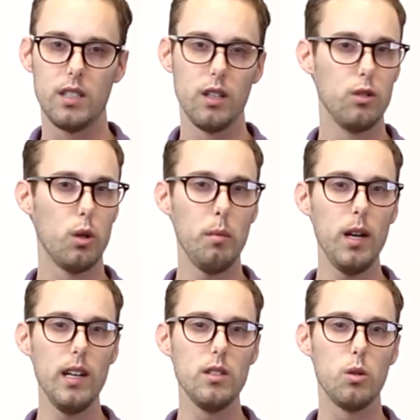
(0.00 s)
It's
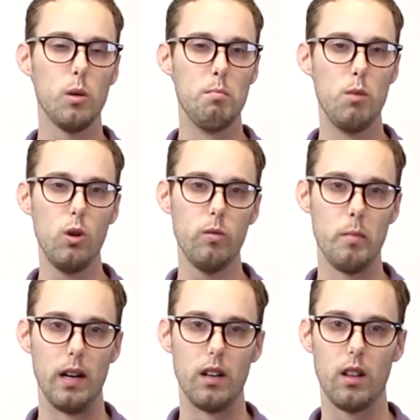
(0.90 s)
contributing to a
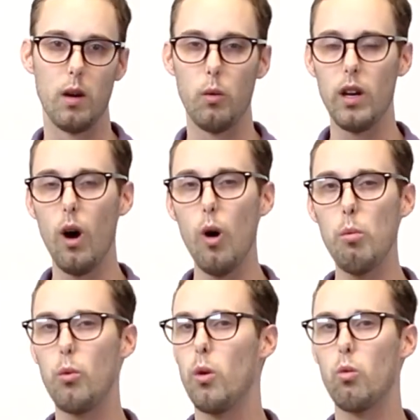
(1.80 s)
movement that we
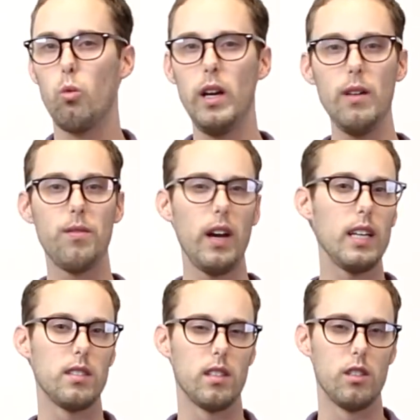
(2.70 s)
hope will
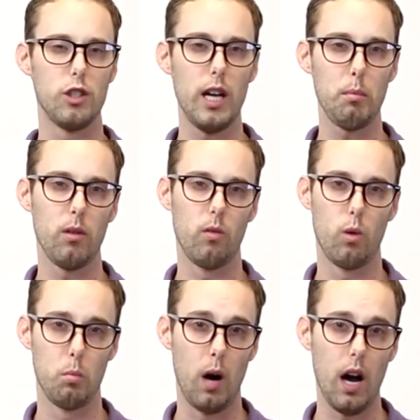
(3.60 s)
reface the shape of
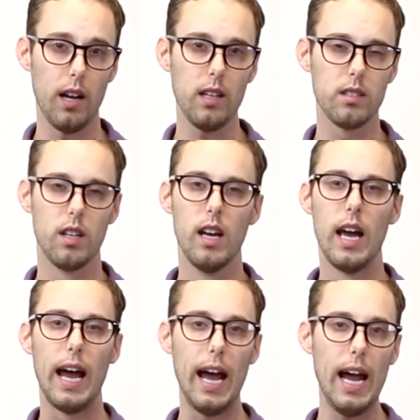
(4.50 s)
robotics
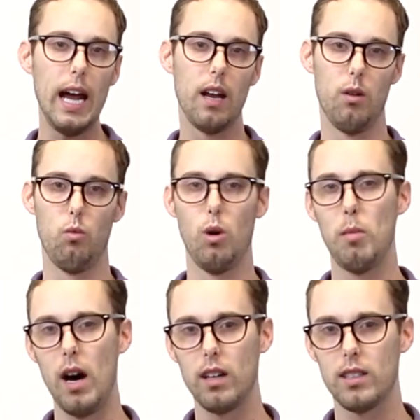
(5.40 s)
and
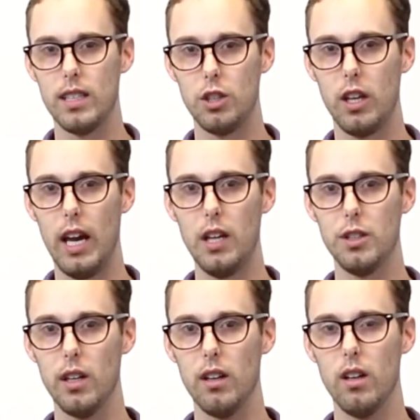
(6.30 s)
robotics
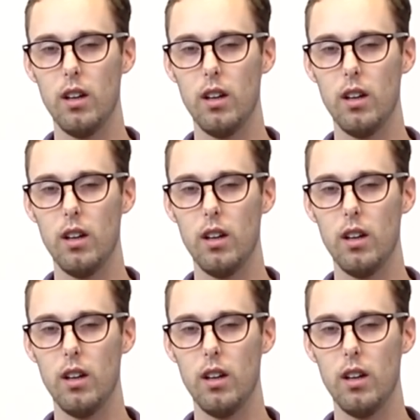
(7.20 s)
education.